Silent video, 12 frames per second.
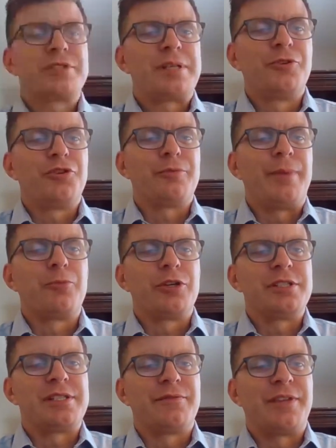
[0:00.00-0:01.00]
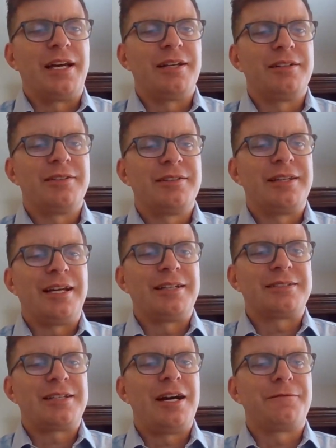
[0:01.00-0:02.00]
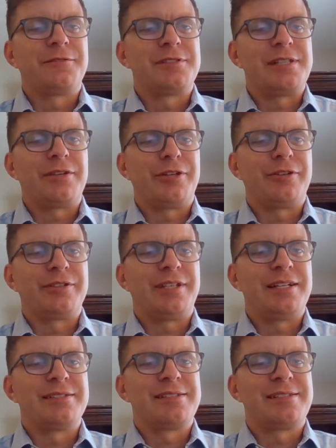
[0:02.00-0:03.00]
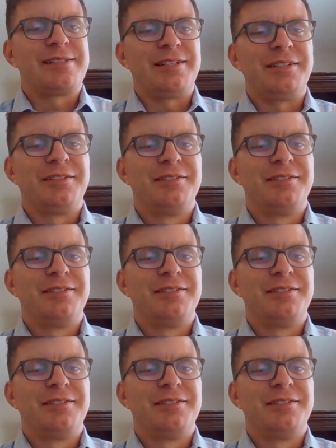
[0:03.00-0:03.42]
of your memories of that conference out there in Kansas City?